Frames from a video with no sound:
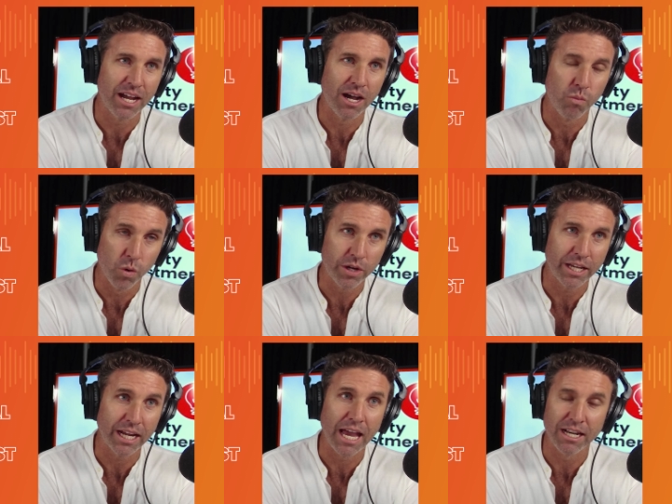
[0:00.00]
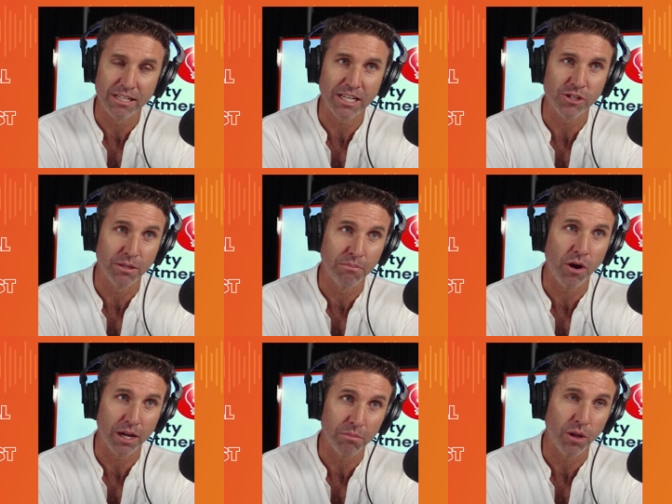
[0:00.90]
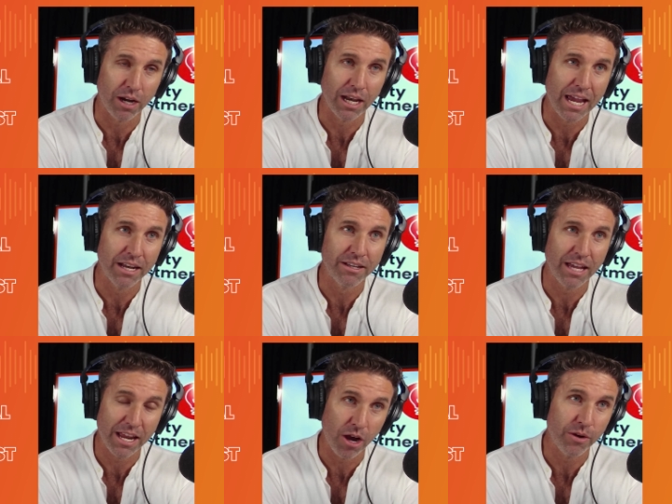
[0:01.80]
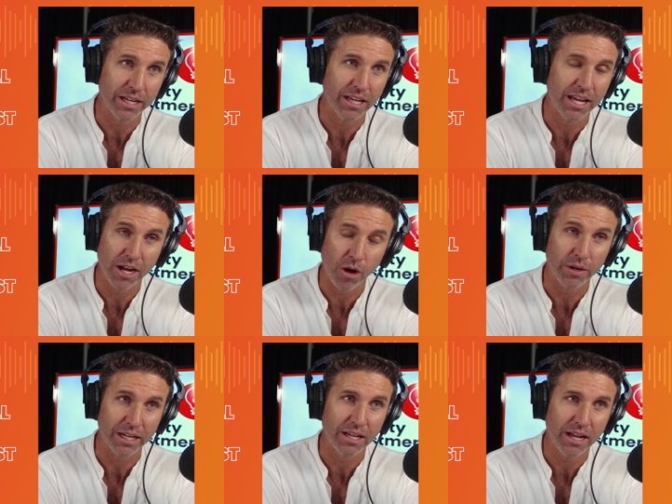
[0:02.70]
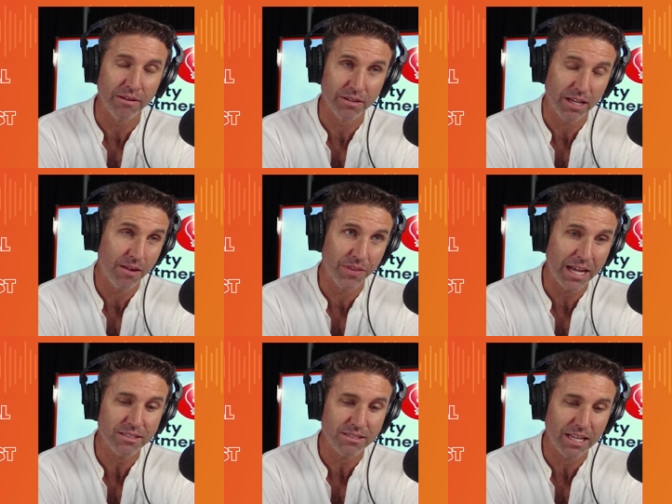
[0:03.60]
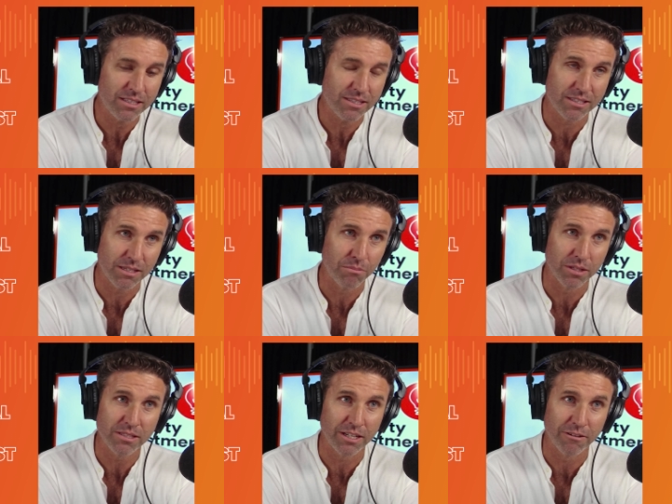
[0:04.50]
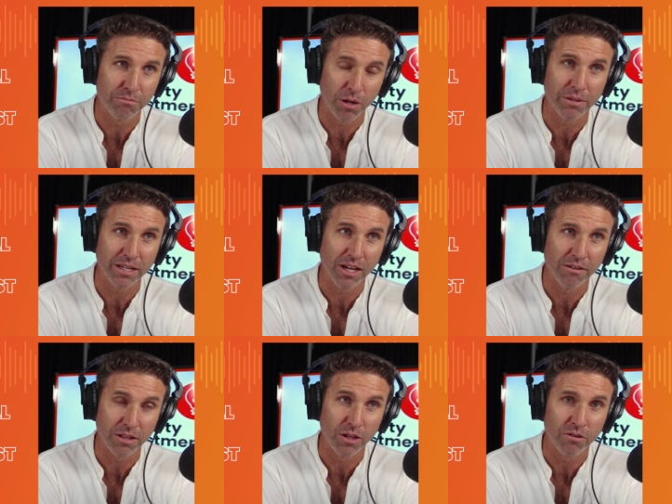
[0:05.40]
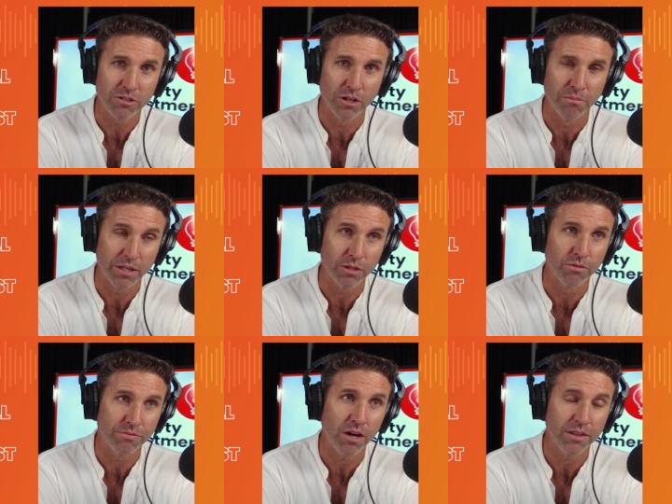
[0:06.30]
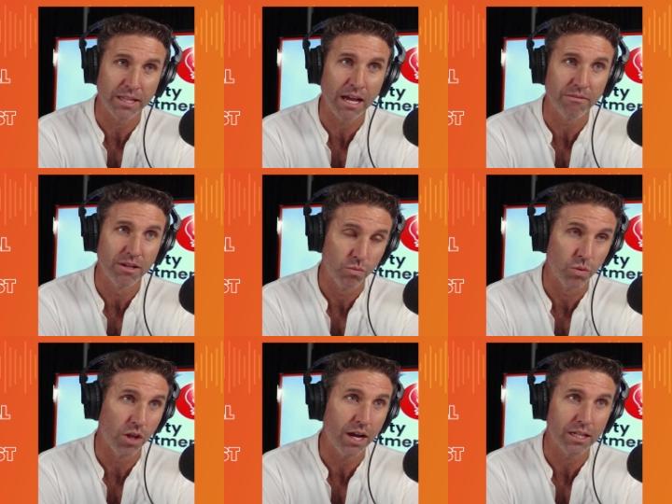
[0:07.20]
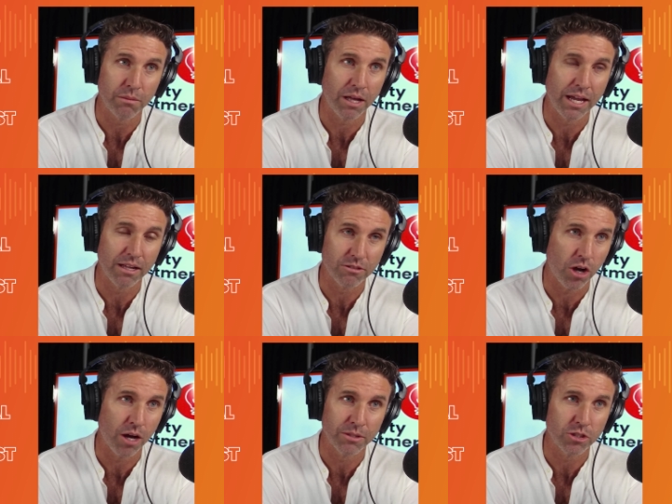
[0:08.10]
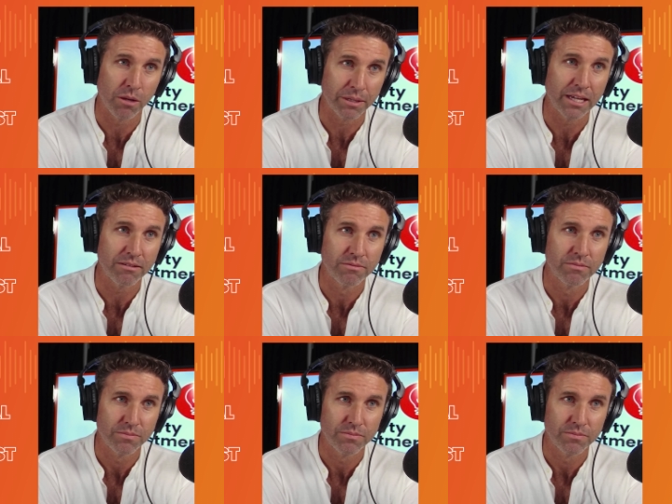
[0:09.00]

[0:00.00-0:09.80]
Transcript: where they are, working, and essentially buying a plot of land and owning it and holding it. And mm. and that's that's the simplicity of property over the long term. But you'll find that that will likely play out time and time again.